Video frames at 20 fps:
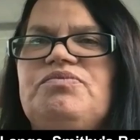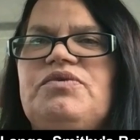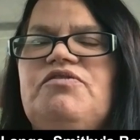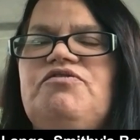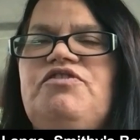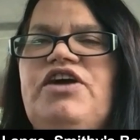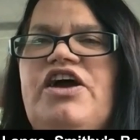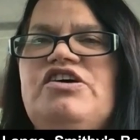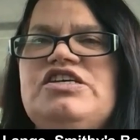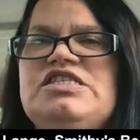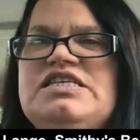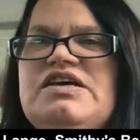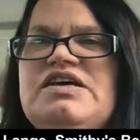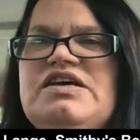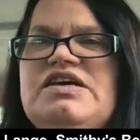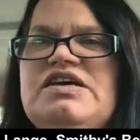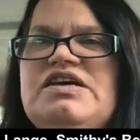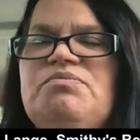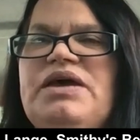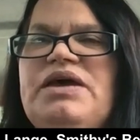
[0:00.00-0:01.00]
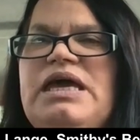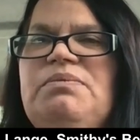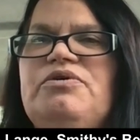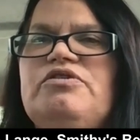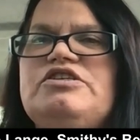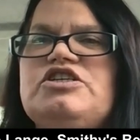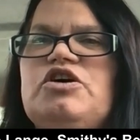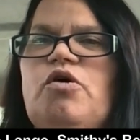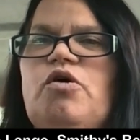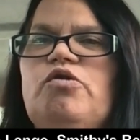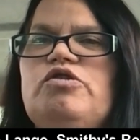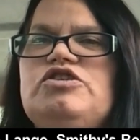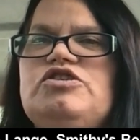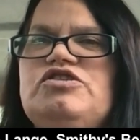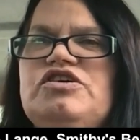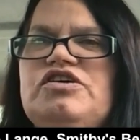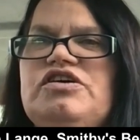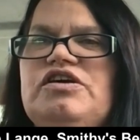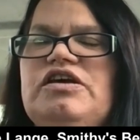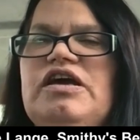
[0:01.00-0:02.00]
various different people to go to
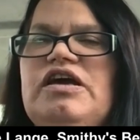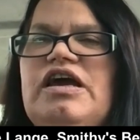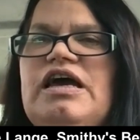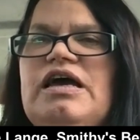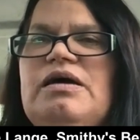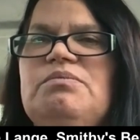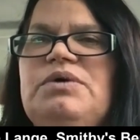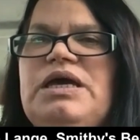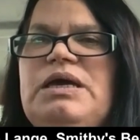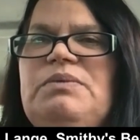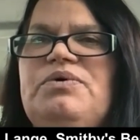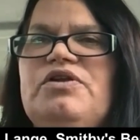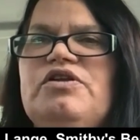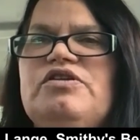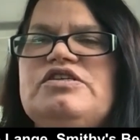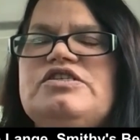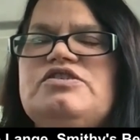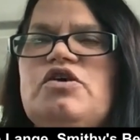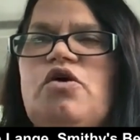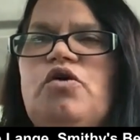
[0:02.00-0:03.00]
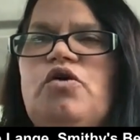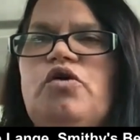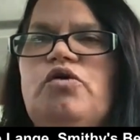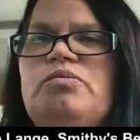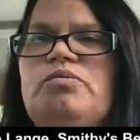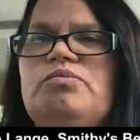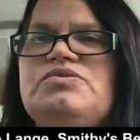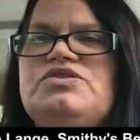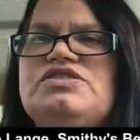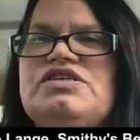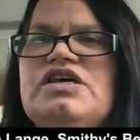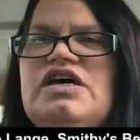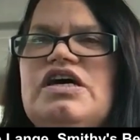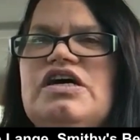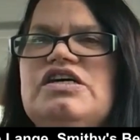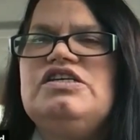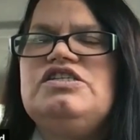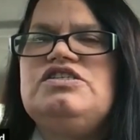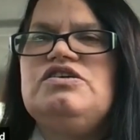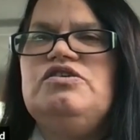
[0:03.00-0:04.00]
the people's homes
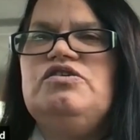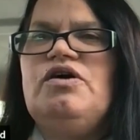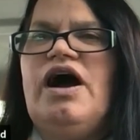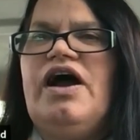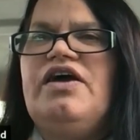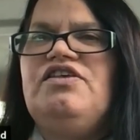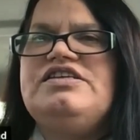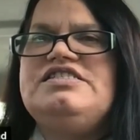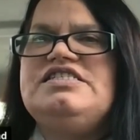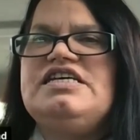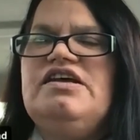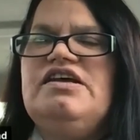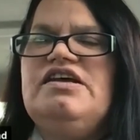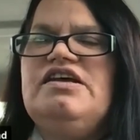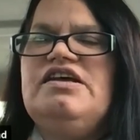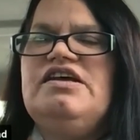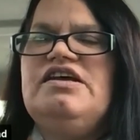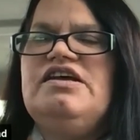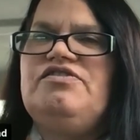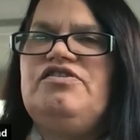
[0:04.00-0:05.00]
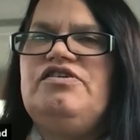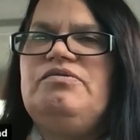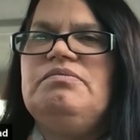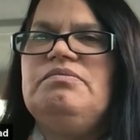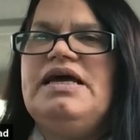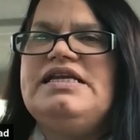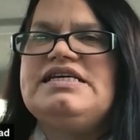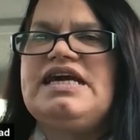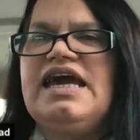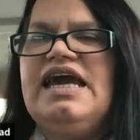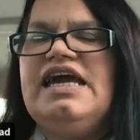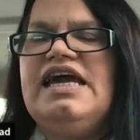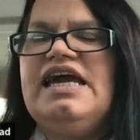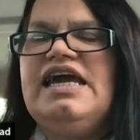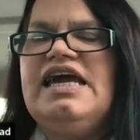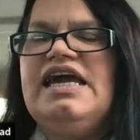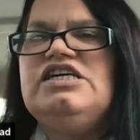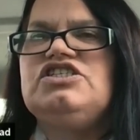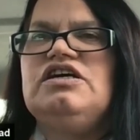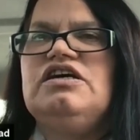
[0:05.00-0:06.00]
to either deliver
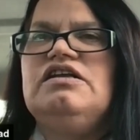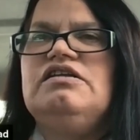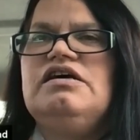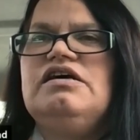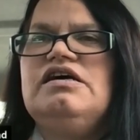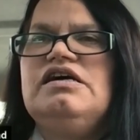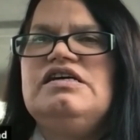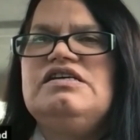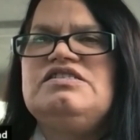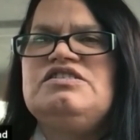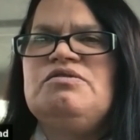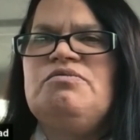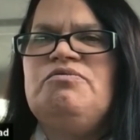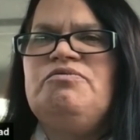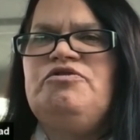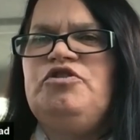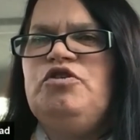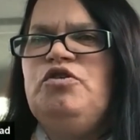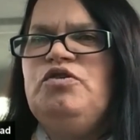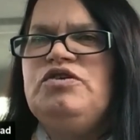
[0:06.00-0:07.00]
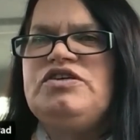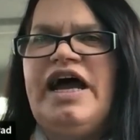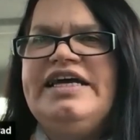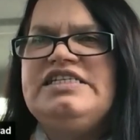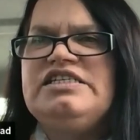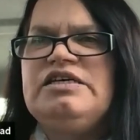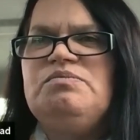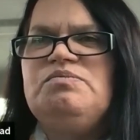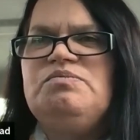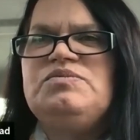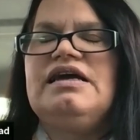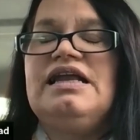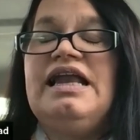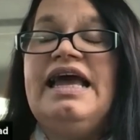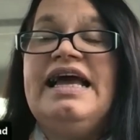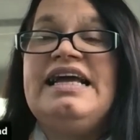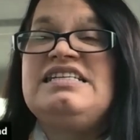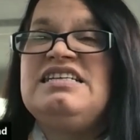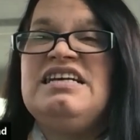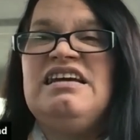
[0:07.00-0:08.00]
medication, some food items,
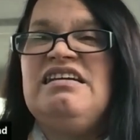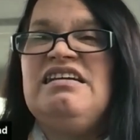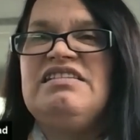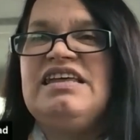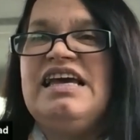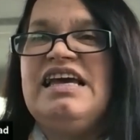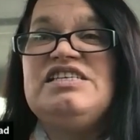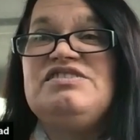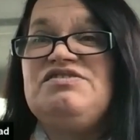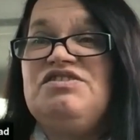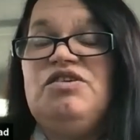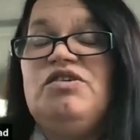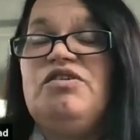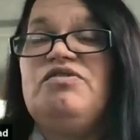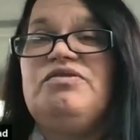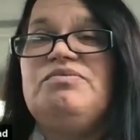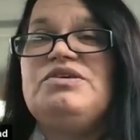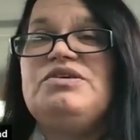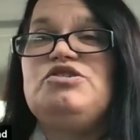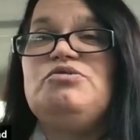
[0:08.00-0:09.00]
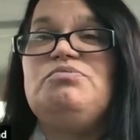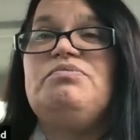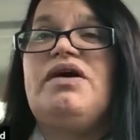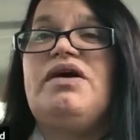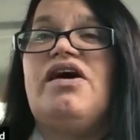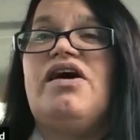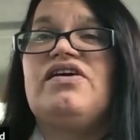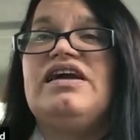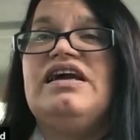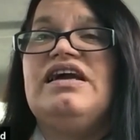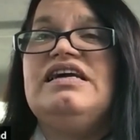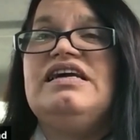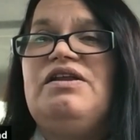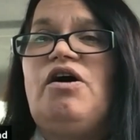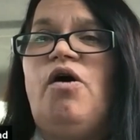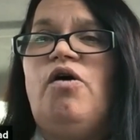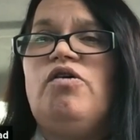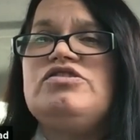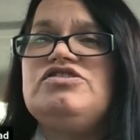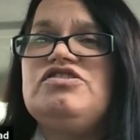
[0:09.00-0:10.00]
selecting things, you know, from the supermarket.
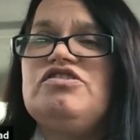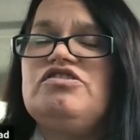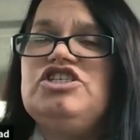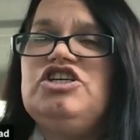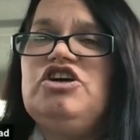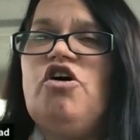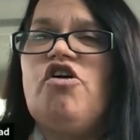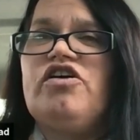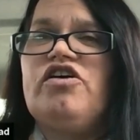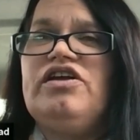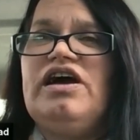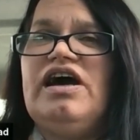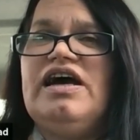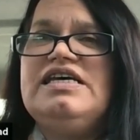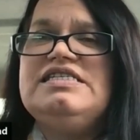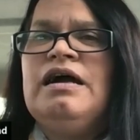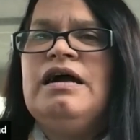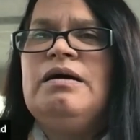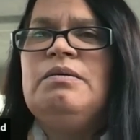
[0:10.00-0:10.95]
Also, she organised